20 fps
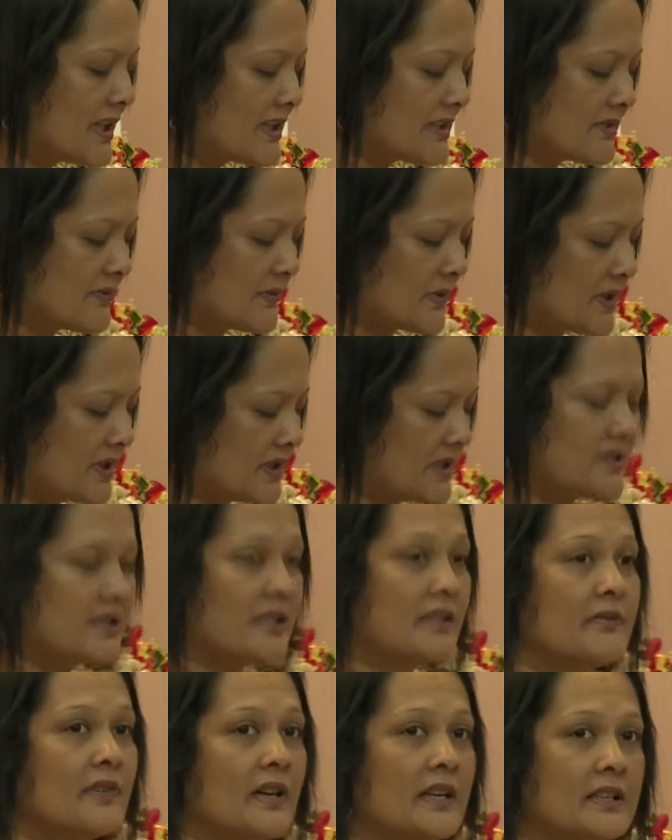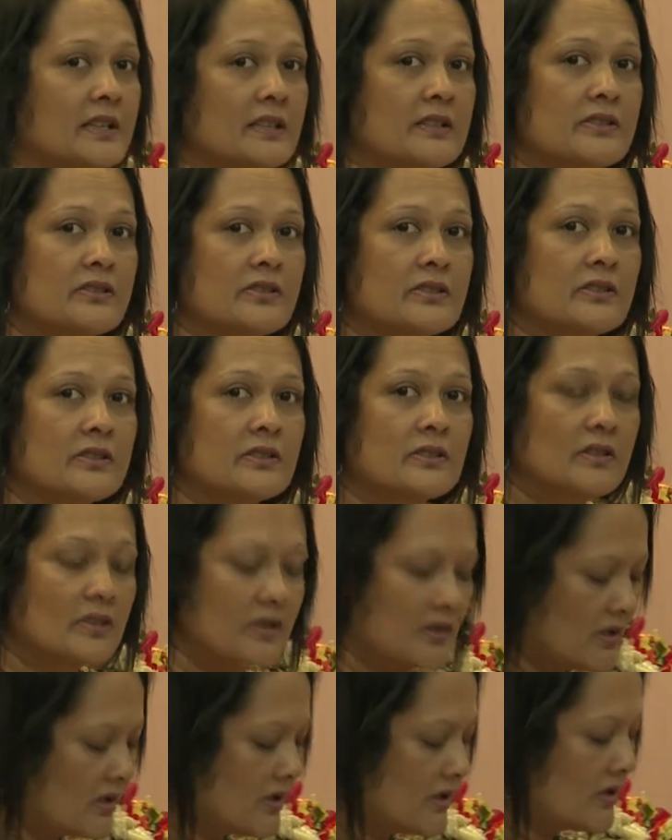does for the disadvantaged.
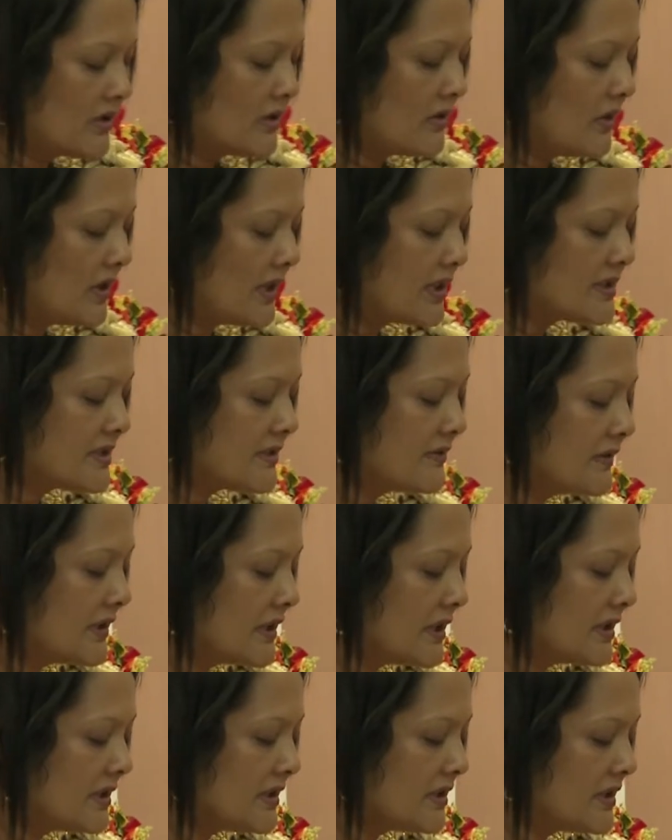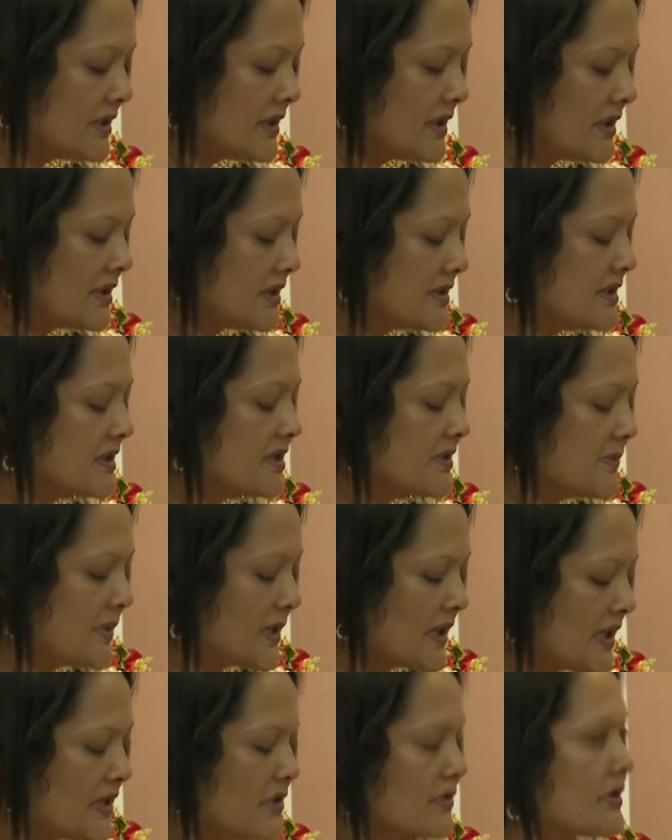Collectively, it is
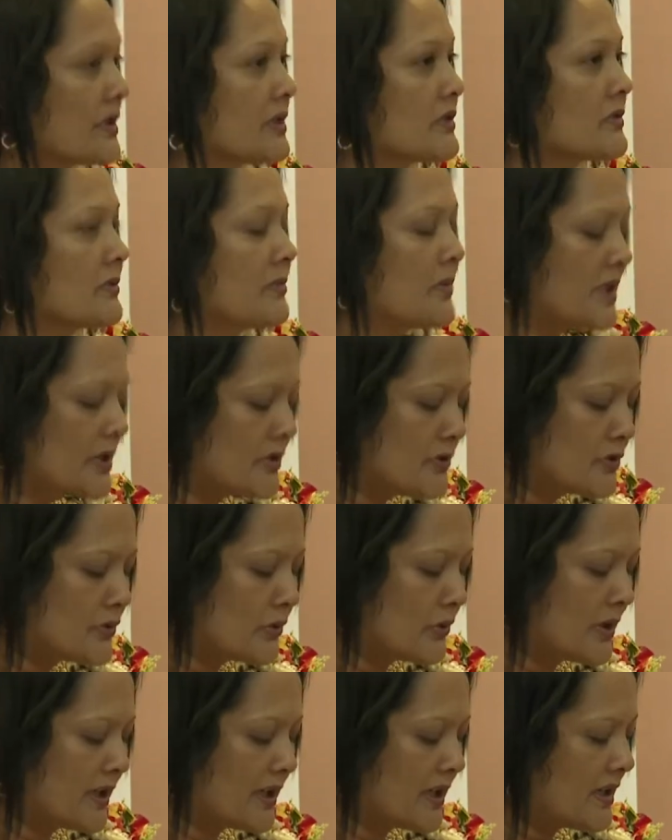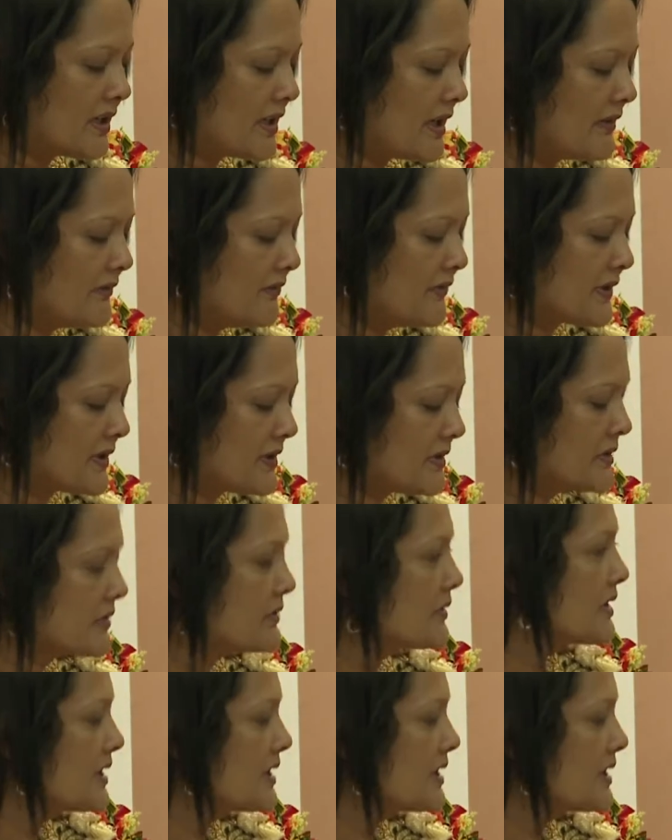inspirational to bring joy and comfort to